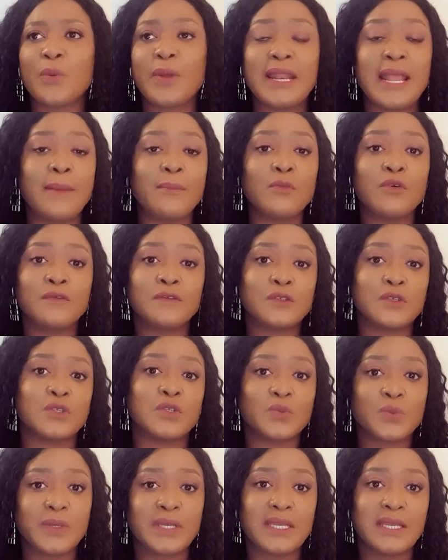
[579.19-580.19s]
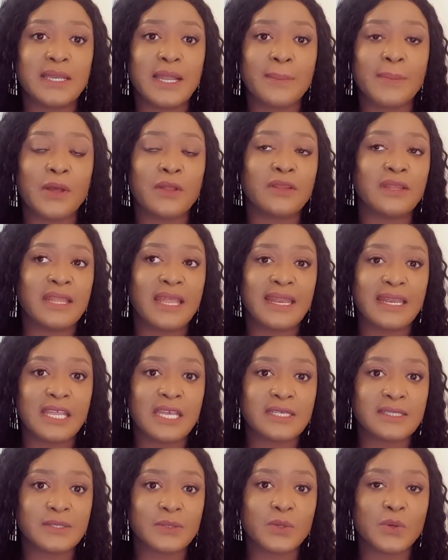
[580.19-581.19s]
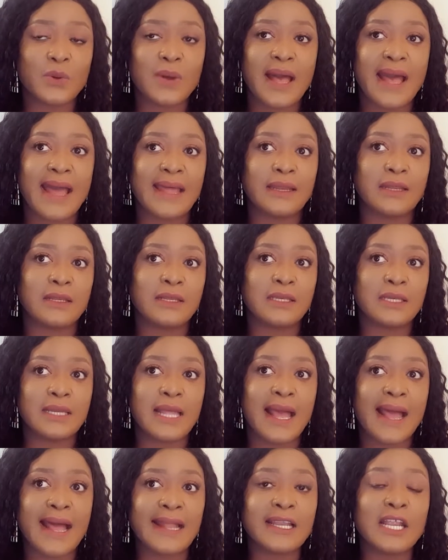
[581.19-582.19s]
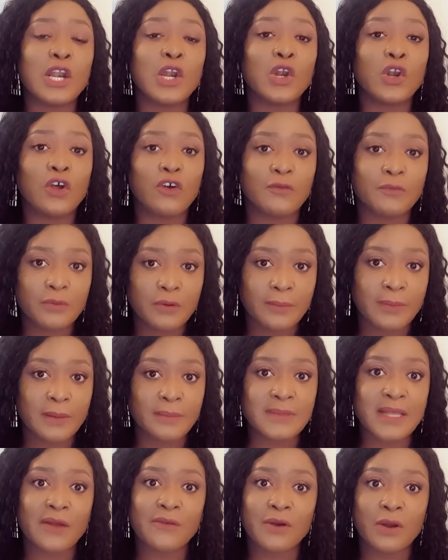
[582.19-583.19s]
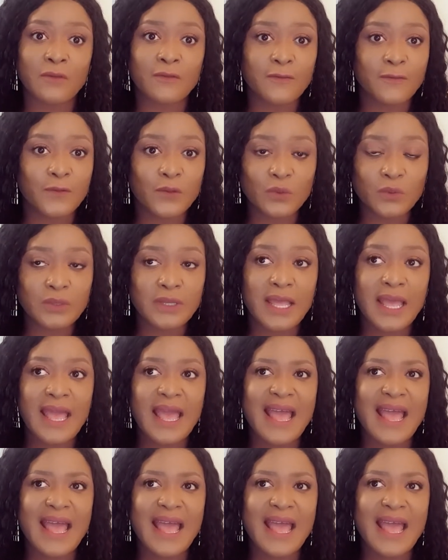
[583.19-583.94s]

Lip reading: When I moved to Sweden about 10 years ago, I had a lot of problems around food.